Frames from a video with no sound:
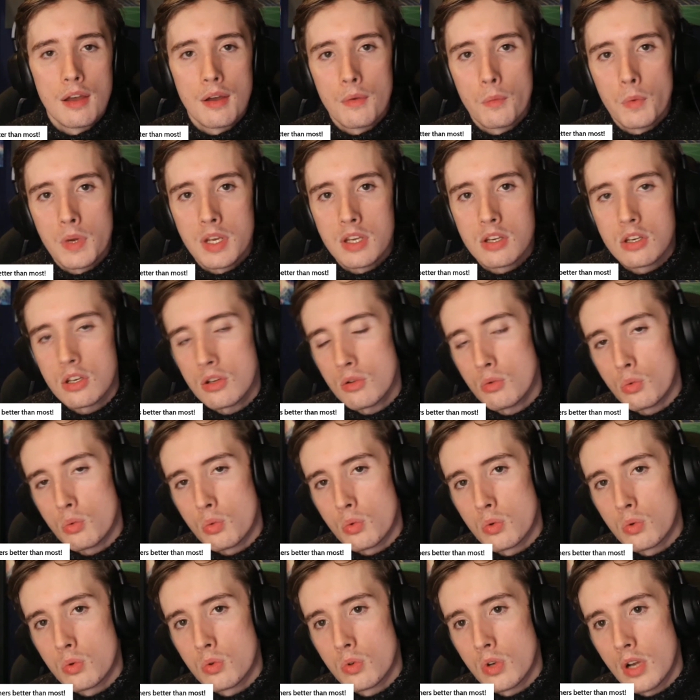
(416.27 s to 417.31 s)
We do,
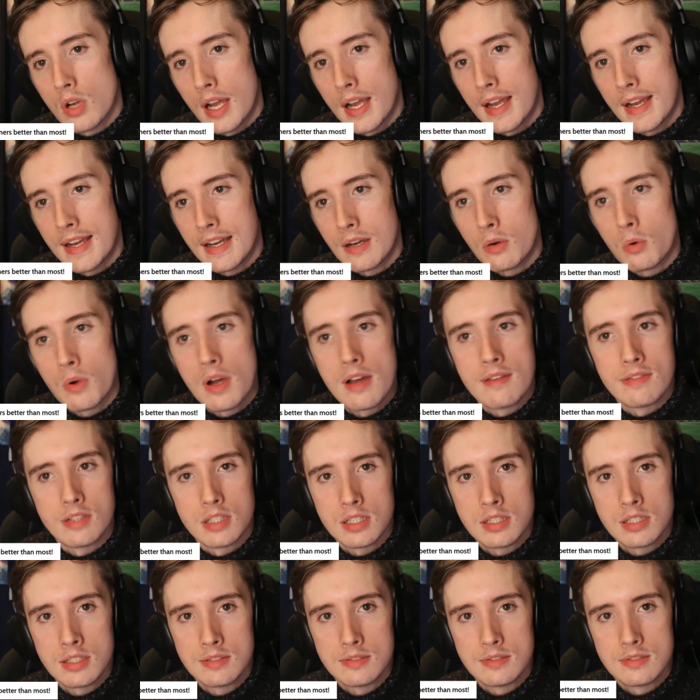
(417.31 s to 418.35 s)

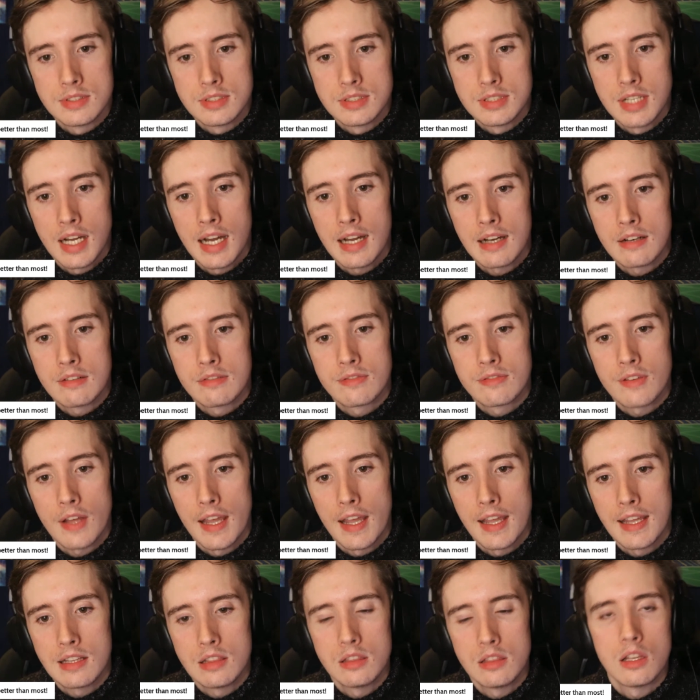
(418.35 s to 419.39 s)
however, have
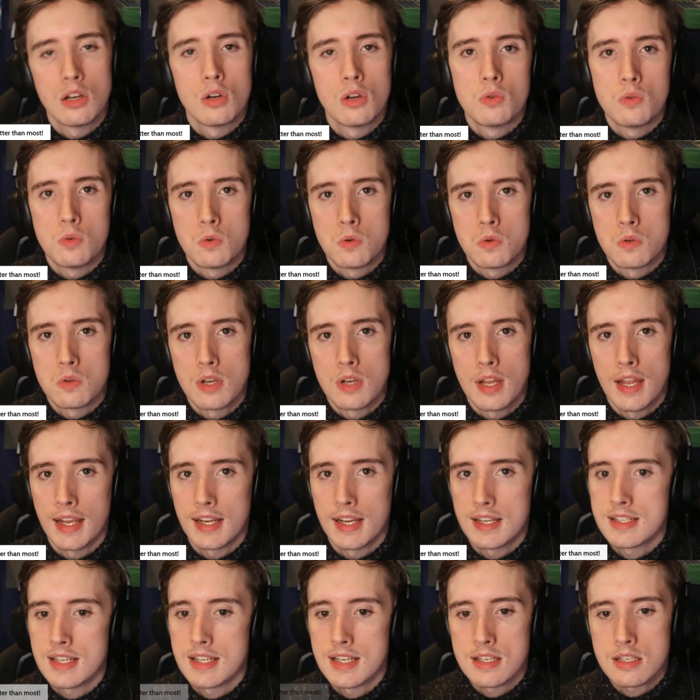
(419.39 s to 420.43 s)
a loan
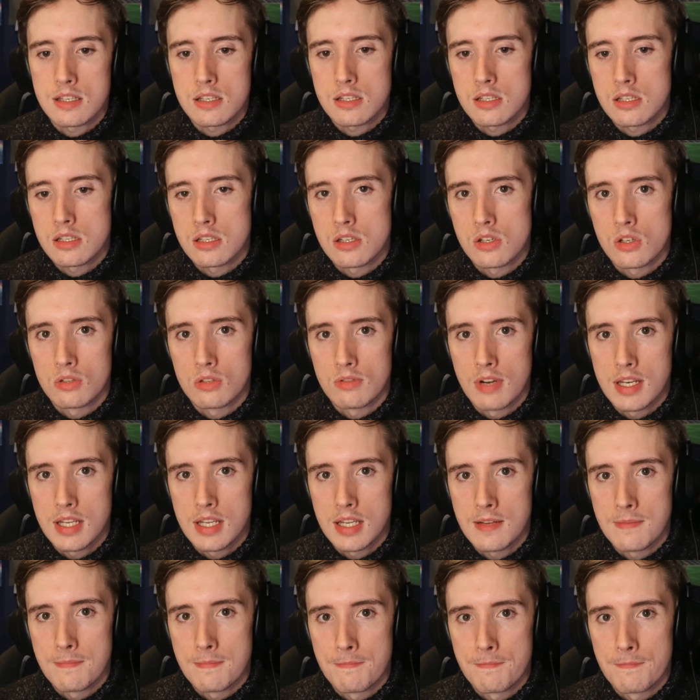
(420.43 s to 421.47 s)
exit already.